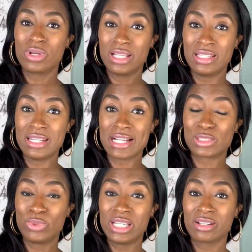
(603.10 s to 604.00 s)
in the next
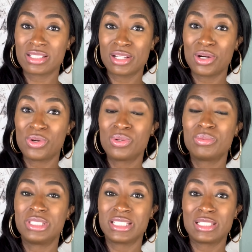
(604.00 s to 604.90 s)
week or so
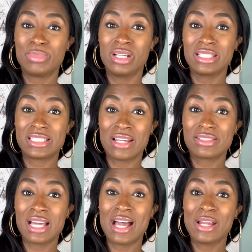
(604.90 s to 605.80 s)
just to be on the safe
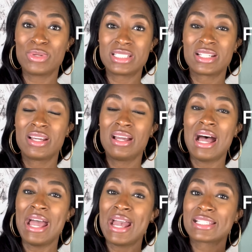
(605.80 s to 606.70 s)
side which
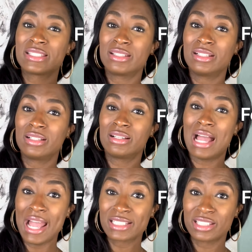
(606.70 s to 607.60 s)
I asked the
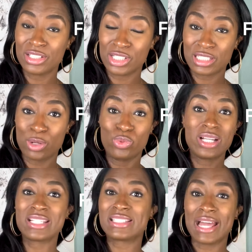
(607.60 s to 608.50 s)
I asked the nurse like what
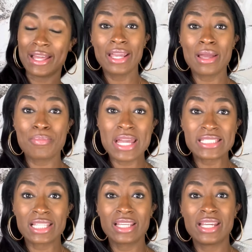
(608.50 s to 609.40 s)
is that and
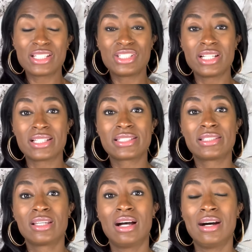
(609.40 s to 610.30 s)
basically it's just
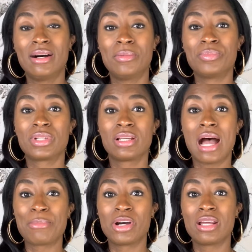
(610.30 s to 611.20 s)
um,
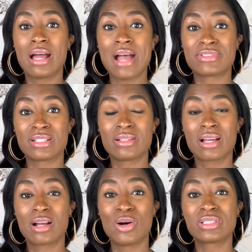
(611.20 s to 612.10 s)
I'm gonna have to
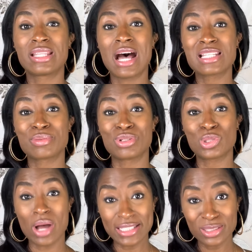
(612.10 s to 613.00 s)
go to the hospital
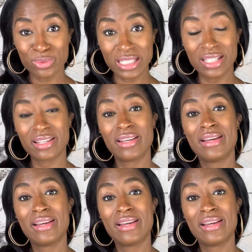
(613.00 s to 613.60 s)
twice a week